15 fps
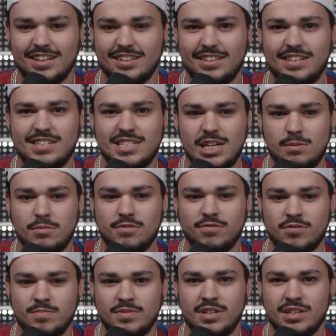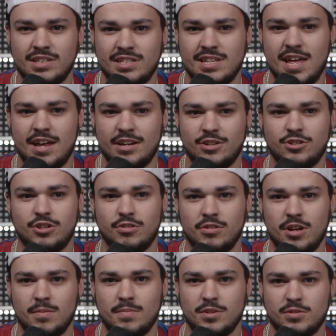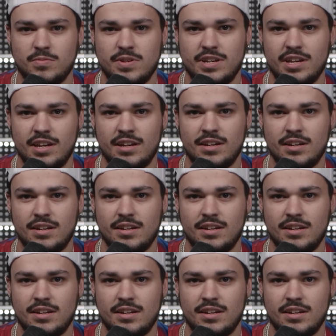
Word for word: least someone from Cincinnati showed up this weekend.